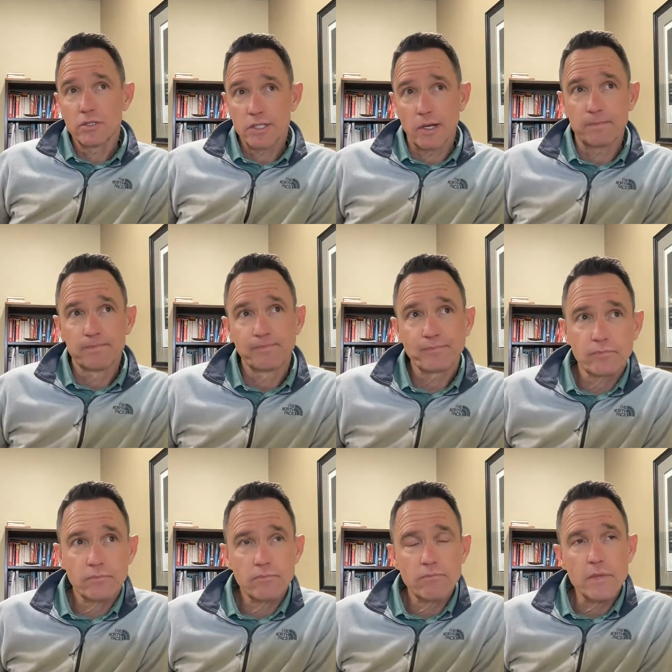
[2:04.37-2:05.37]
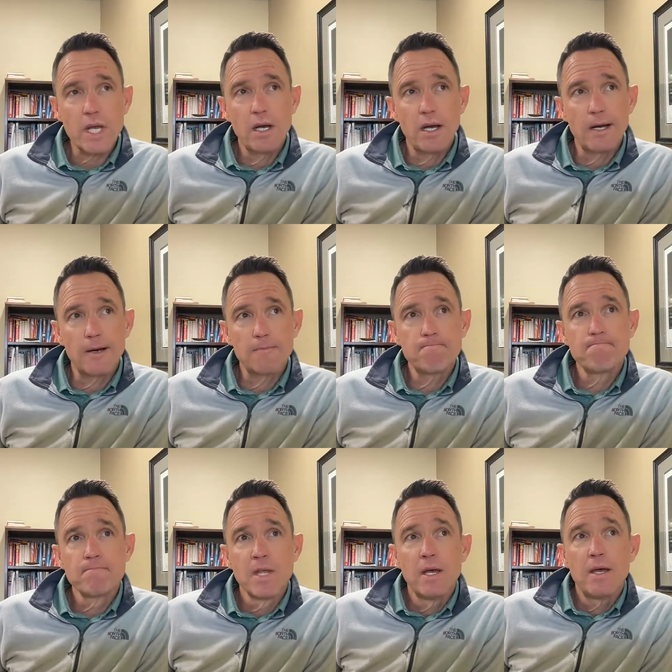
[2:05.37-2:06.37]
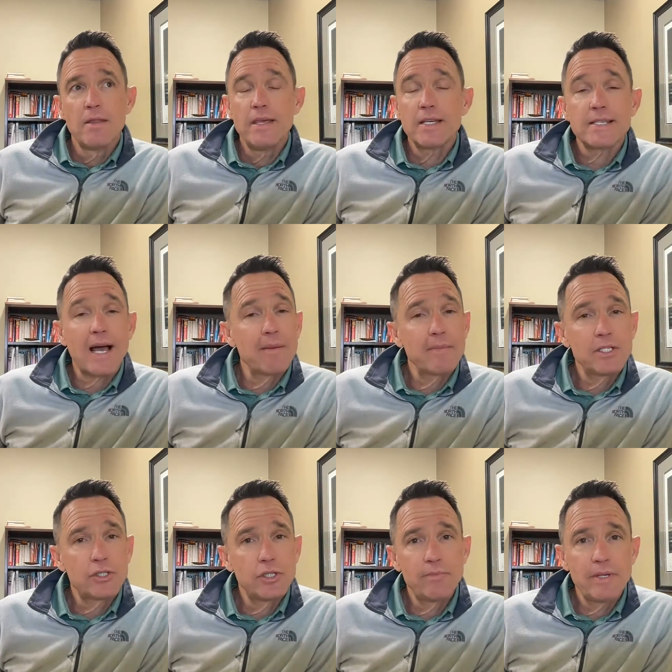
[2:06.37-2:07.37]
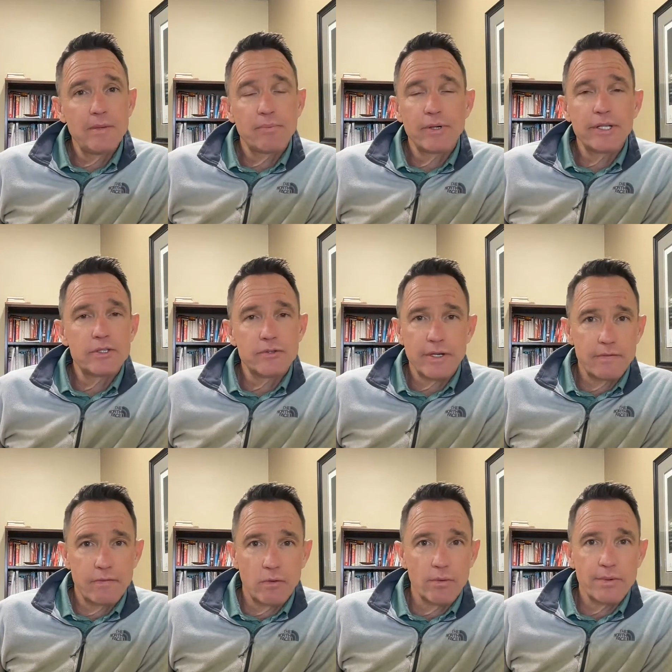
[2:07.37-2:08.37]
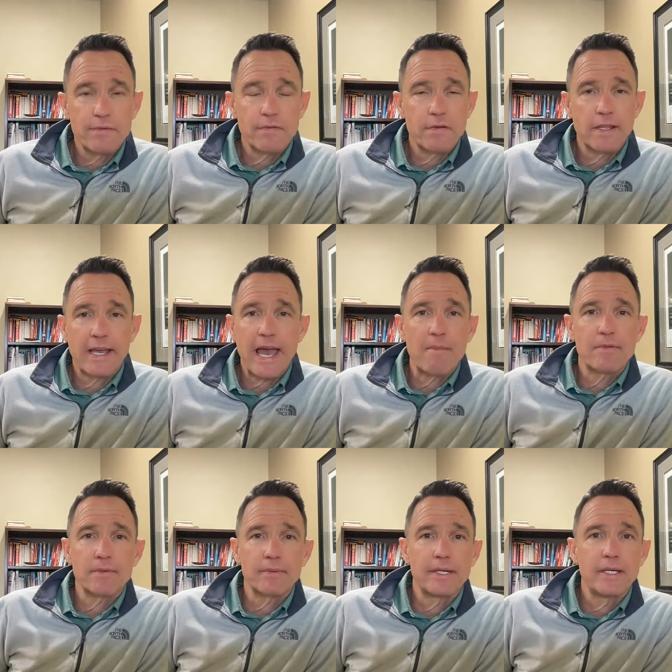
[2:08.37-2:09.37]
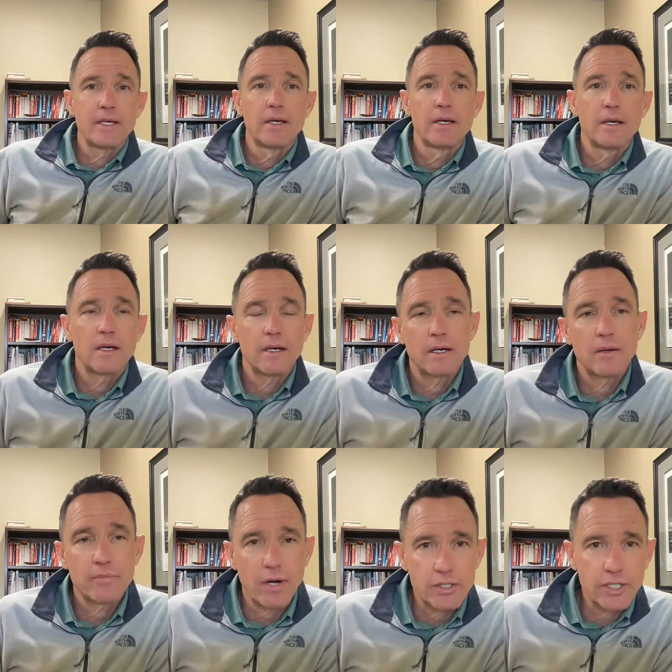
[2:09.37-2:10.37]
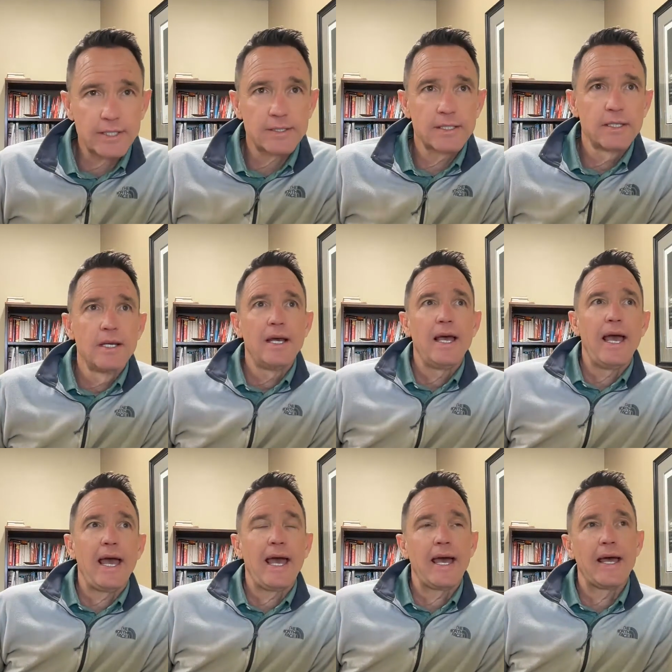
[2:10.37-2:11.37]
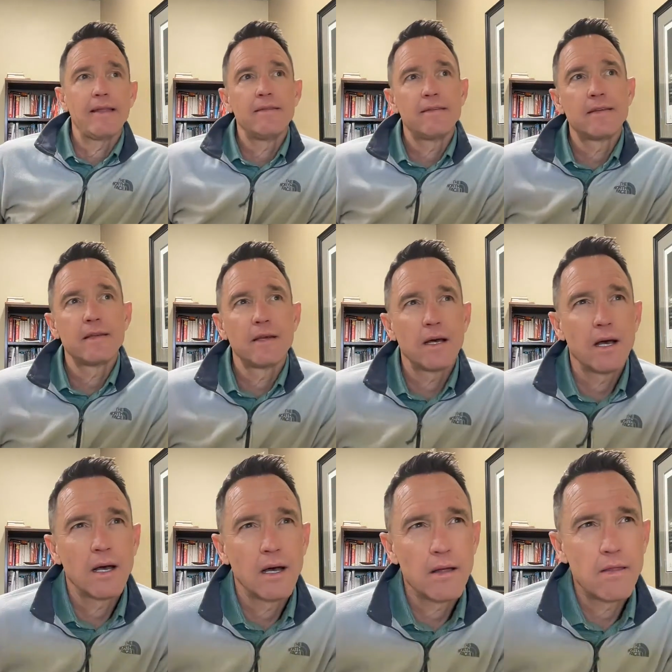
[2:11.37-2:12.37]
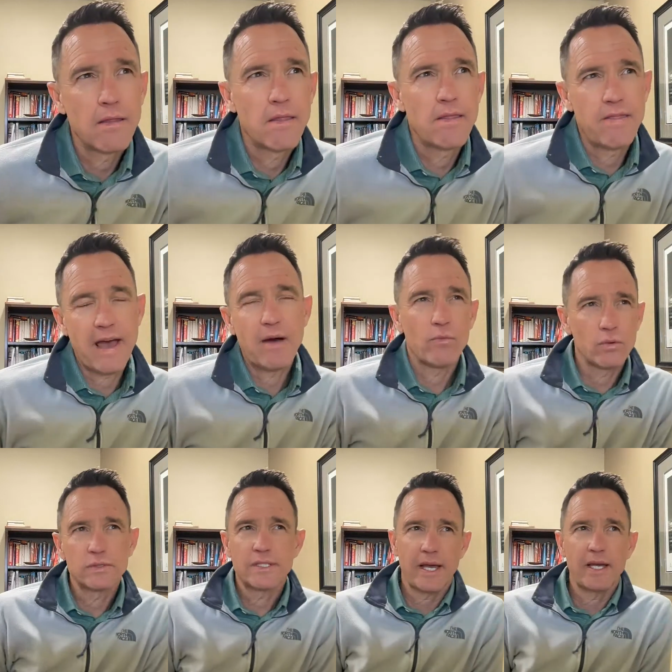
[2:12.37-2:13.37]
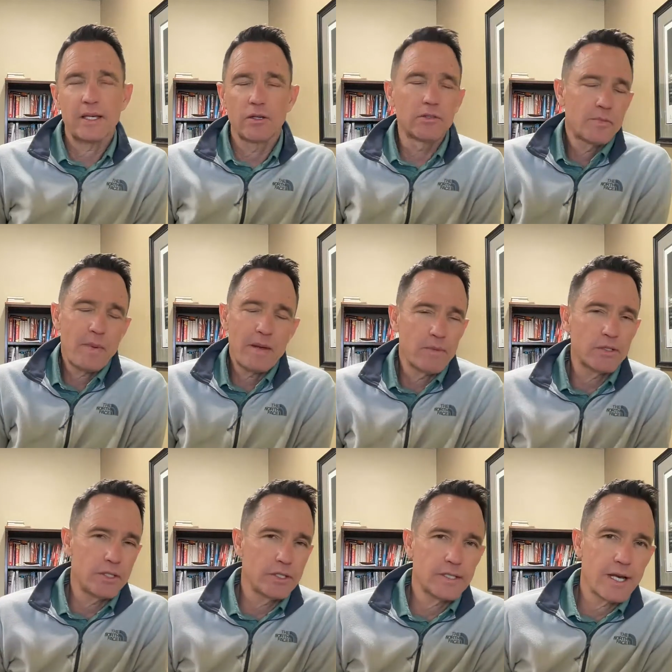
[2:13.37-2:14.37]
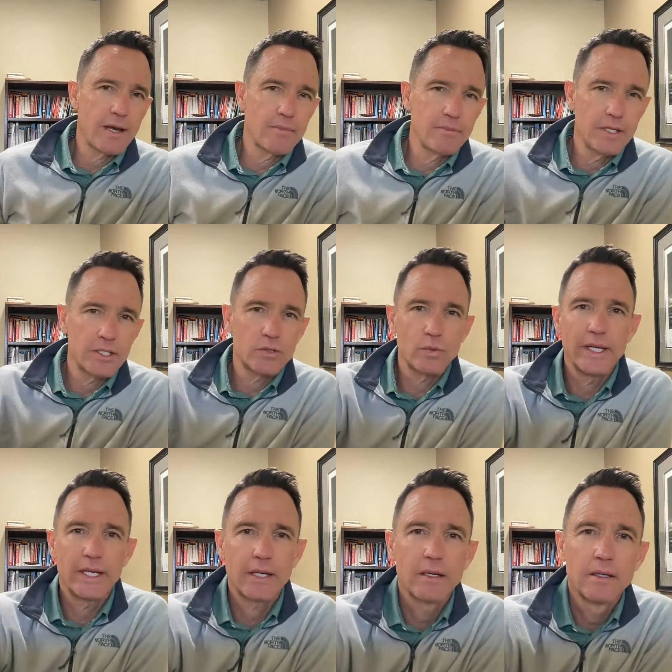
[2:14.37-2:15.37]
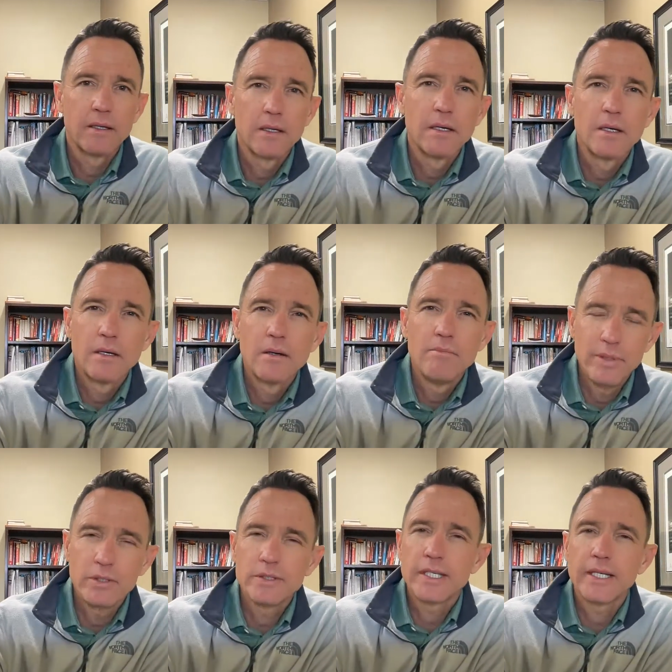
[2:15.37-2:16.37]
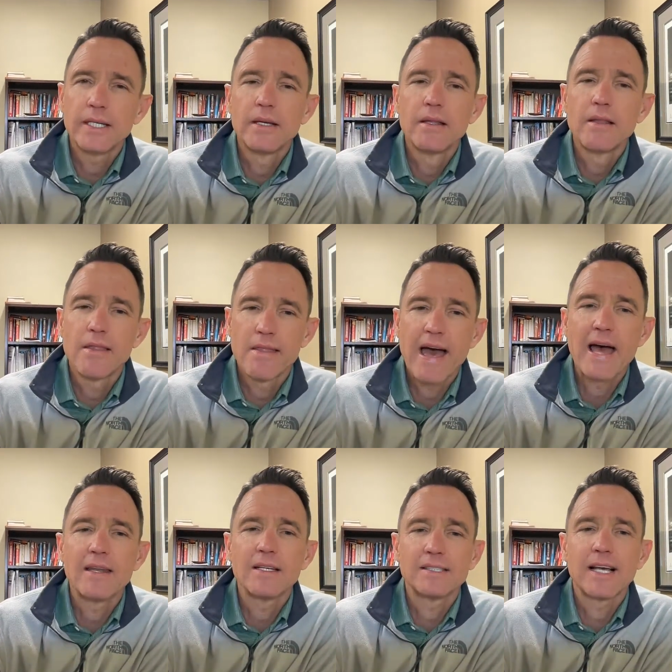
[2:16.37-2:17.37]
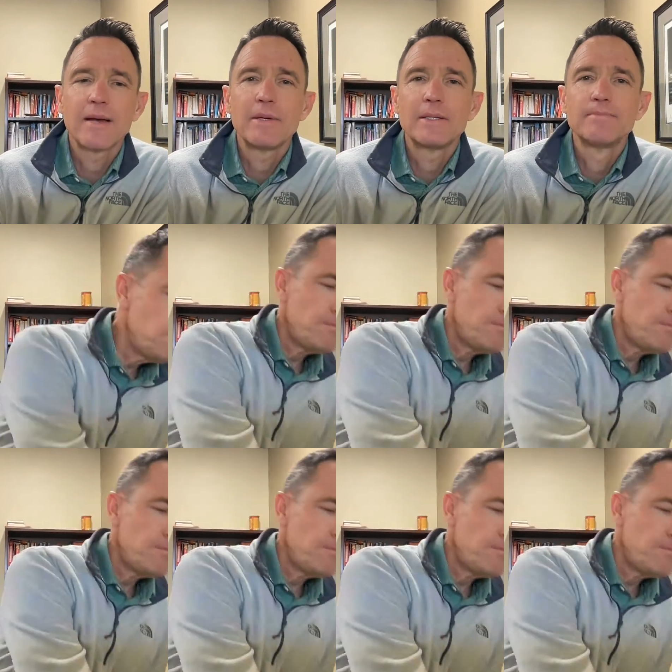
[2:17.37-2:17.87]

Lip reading: So, the assignment should be pretty straightforward for the Cap 3 project, and that will take, you'll spend most of your time this week building that assignment.